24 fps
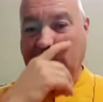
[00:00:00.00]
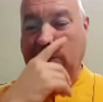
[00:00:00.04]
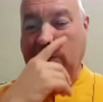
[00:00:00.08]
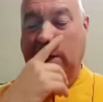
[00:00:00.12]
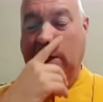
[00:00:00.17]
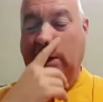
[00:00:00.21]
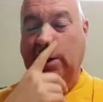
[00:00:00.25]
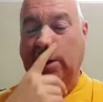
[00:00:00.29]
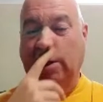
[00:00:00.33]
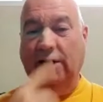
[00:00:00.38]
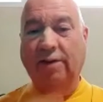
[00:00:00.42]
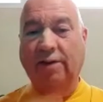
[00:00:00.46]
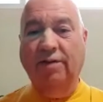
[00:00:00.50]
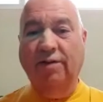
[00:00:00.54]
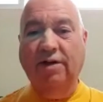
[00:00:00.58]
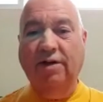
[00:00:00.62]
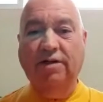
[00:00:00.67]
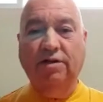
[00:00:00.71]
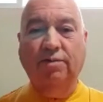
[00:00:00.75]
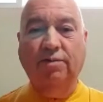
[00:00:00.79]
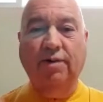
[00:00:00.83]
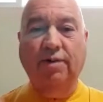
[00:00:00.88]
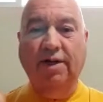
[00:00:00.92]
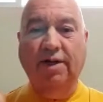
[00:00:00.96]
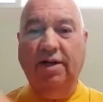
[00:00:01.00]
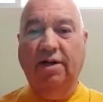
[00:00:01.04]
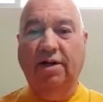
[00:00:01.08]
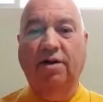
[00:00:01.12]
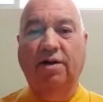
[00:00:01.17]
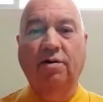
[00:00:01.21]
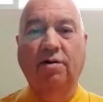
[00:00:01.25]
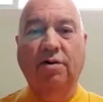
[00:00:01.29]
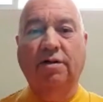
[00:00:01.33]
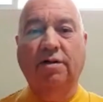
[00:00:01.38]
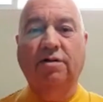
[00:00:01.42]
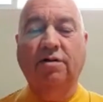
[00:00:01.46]
and in this way you
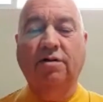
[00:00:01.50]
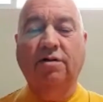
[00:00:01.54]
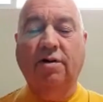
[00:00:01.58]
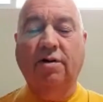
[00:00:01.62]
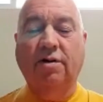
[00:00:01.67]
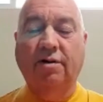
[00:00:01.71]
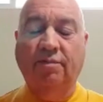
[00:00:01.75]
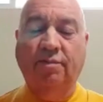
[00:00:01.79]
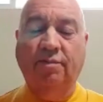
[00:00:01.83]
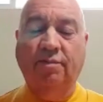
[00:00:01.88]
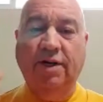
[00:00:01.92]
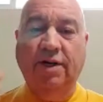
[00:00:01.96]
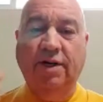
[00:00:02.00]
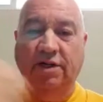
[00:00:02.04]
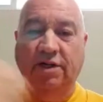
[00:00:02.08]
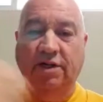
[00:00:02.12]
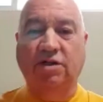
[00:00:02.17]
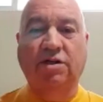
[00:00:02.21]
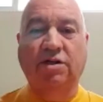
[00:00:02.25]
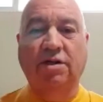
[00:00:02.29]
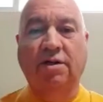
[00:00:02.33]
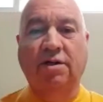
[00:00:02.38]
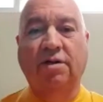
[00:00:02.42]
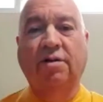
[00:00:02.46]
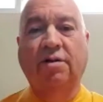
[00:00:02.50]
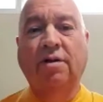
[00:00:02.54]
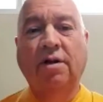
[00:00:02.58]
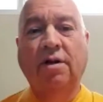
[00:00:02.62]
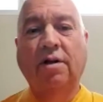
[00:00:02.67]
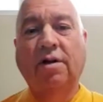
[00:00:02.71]
could sort of punch and